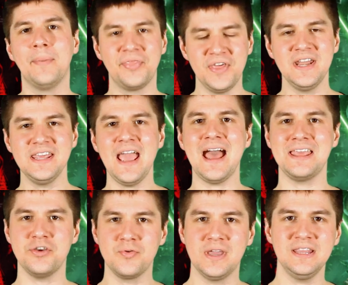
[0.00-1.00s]
But then, yeah,
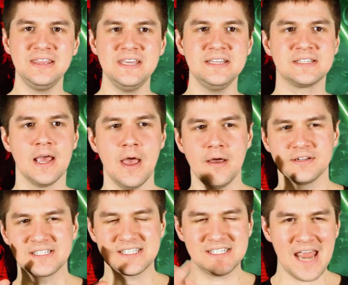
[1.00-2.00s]
you get these
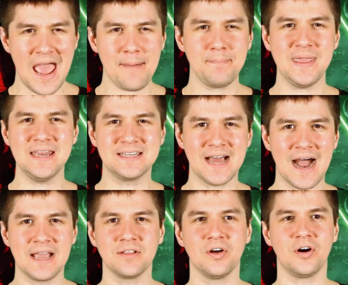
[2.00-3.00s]
snappy
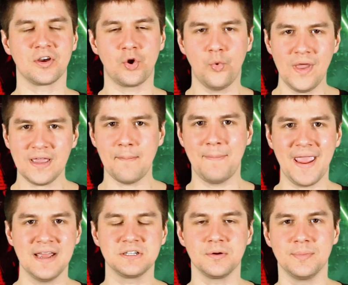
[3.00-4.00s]
dialogue, quick
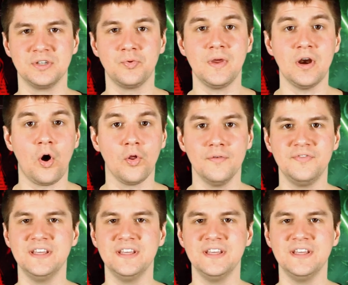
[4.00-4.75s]
banter between all of